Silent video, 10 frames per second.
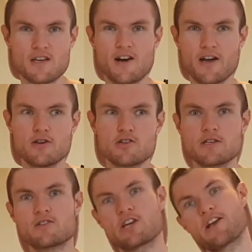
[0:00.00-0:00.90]
And I
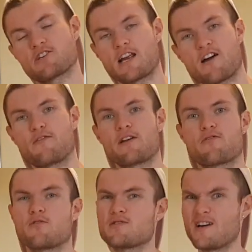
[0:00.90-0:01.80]
usually change it halfway
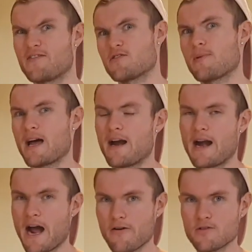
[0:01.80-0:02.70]
through. So after about an
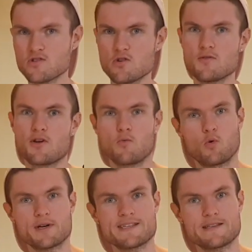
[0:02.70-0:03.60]
hour or two and the
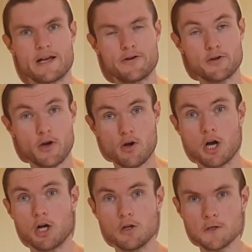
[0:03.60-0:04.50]
water's started to go
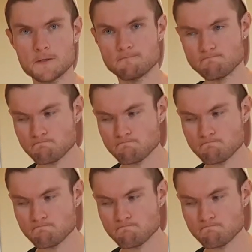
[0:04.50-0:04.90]
cold,